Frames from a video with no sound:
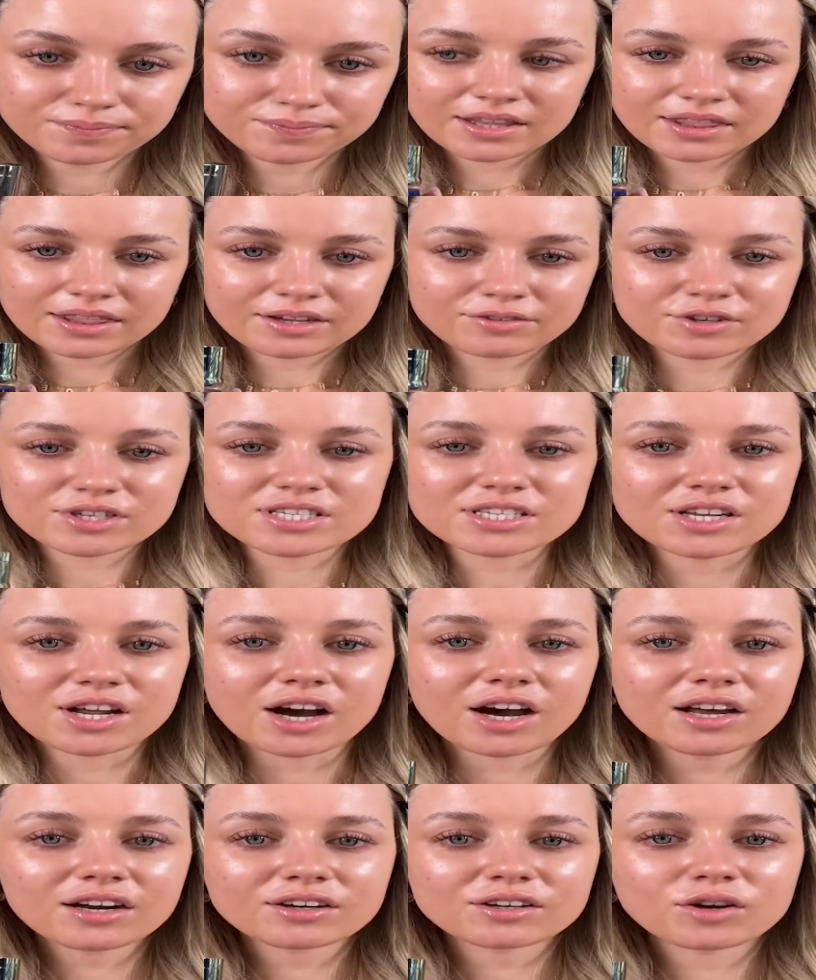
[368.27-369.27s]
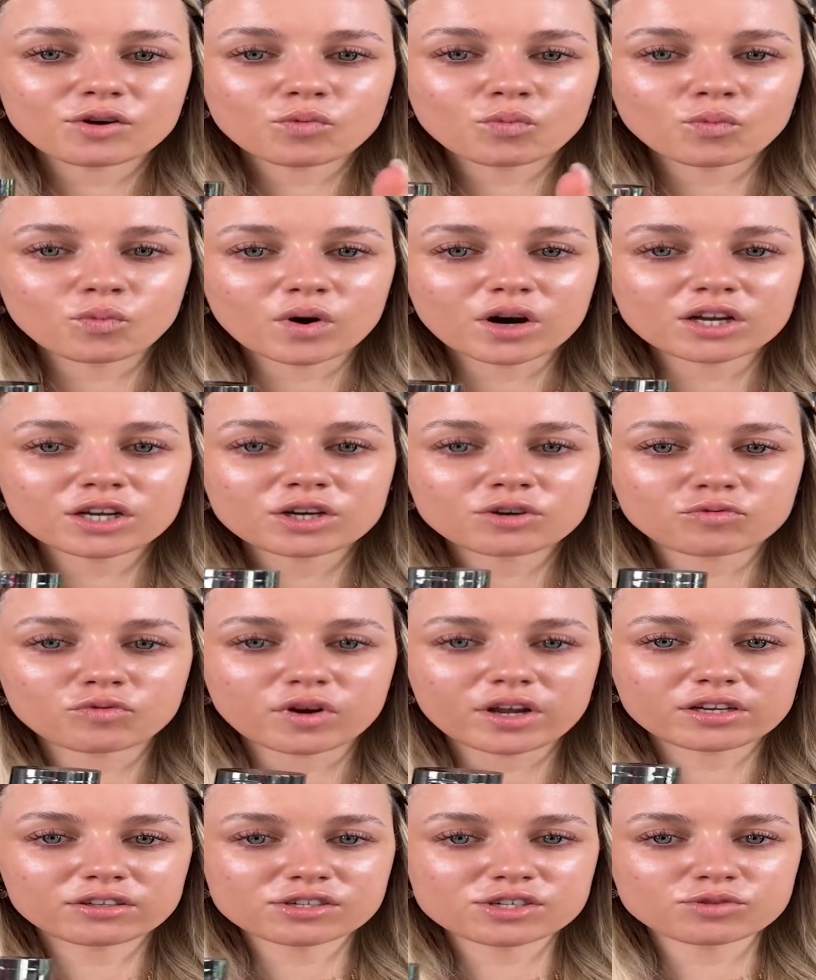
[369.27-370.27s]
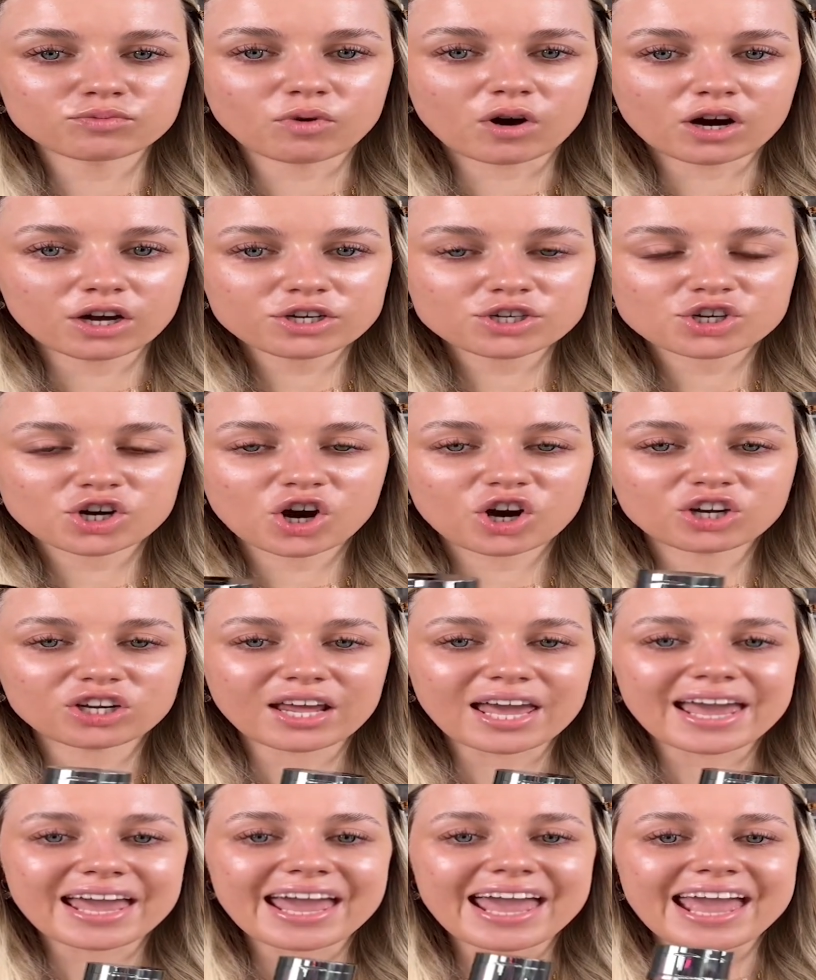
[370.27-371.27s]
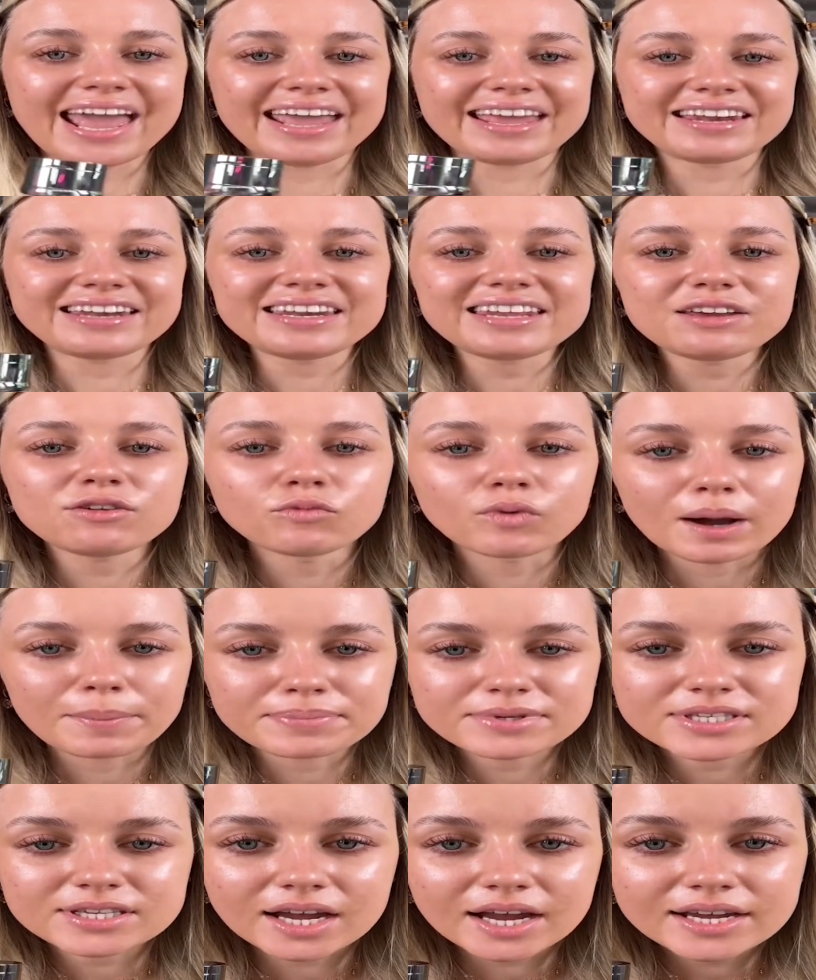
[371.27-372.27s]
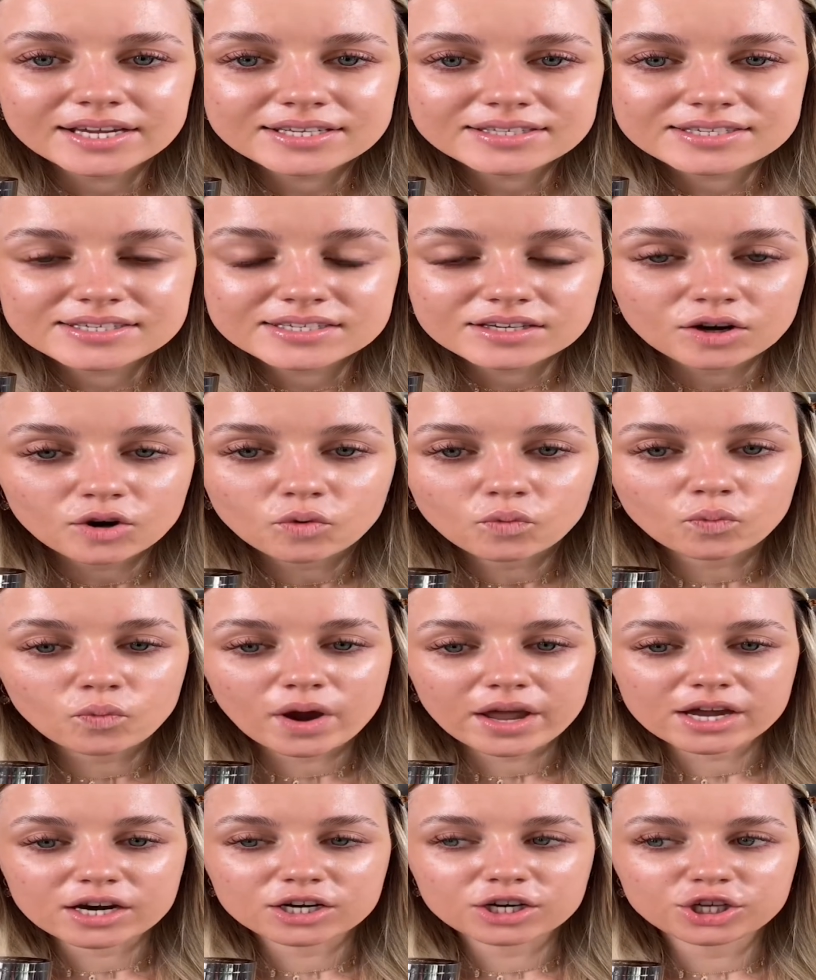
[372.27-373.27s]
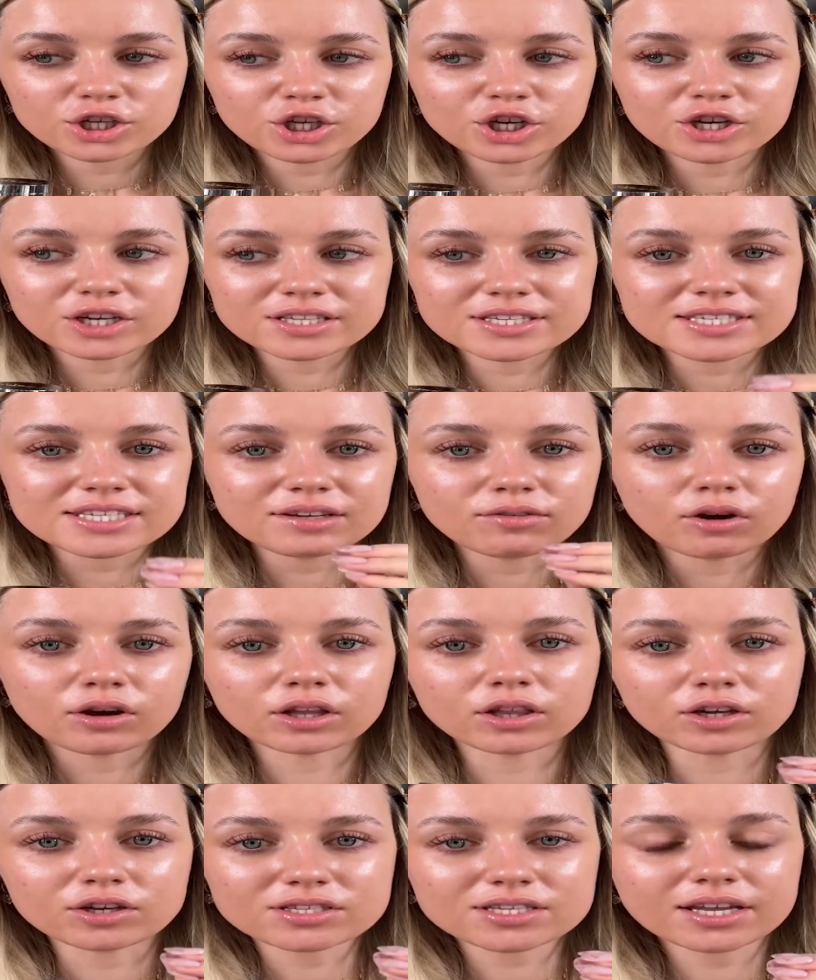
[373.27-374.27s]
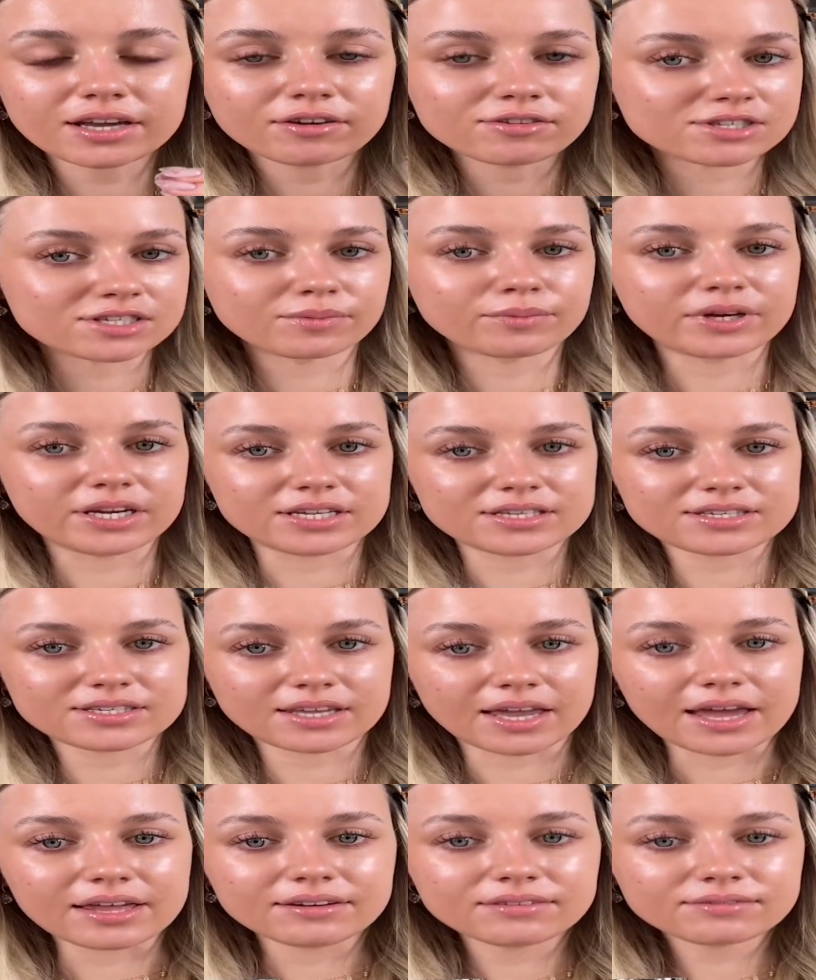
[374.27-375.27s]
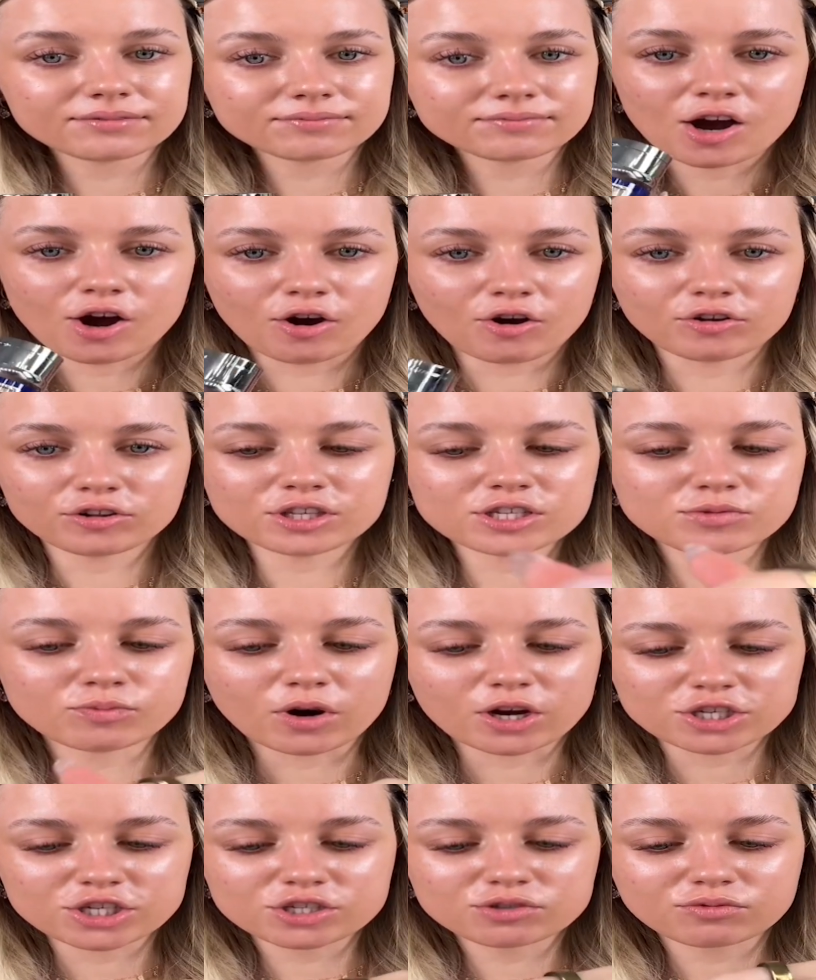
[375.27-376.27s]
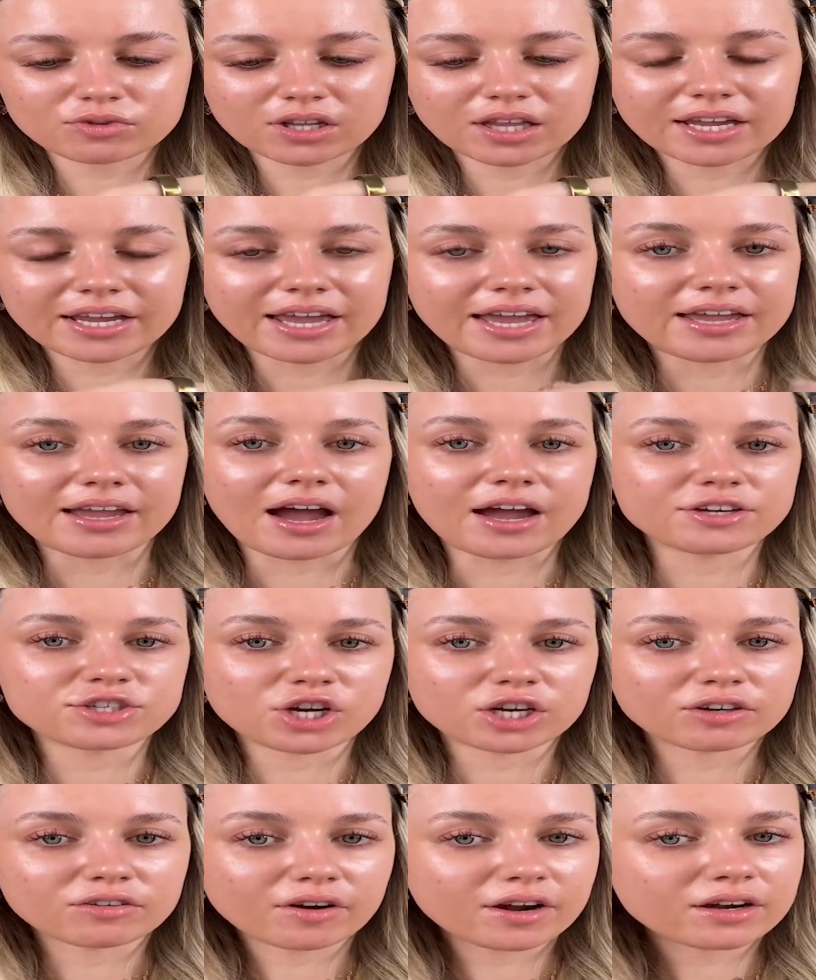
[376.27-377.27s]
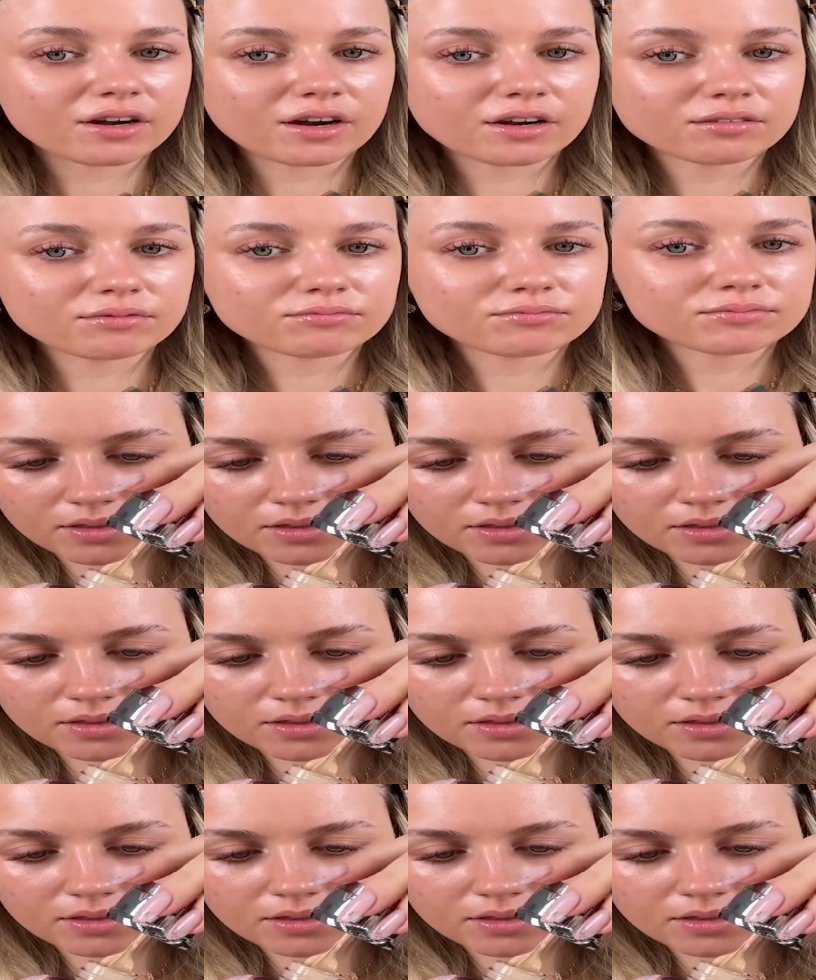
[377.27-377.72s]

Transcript: There was not one real swatch on any websites where you can see what it looks like on somebody's skin. All the swatches were like AI generated.